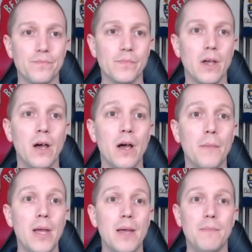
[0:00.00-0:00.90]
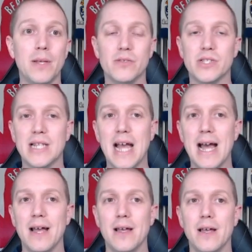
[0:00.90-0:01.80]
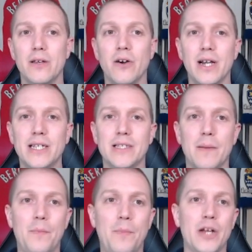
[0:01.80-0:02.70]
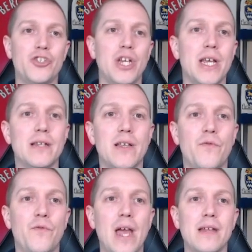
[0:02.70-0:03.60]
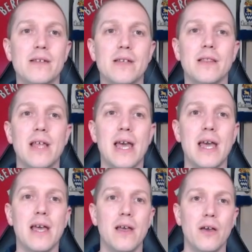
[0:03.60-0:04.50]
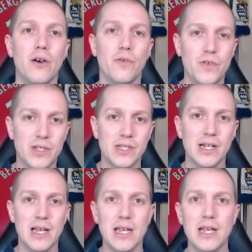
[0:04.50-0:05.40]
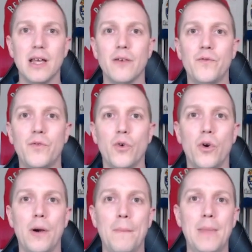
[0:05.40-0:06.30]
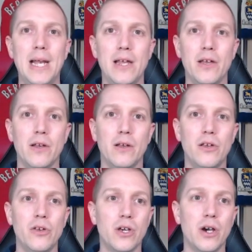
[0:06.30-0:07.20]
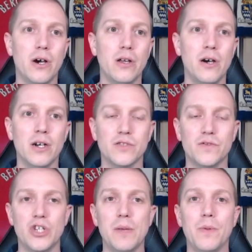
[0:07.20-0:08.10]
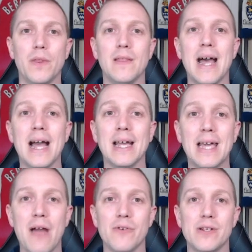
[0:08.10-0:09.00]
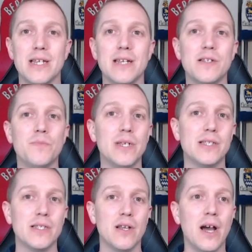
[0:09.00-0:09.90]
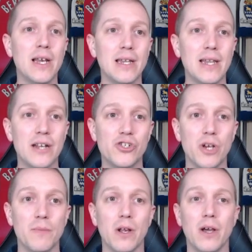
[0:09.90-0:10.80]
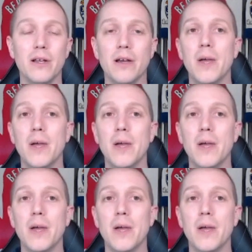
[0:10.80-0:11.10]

Mittelstadt, nice budget defender there, obviously 4 million. You can't ask for cheaper than that, and guaranteed to be starting in that German lineup.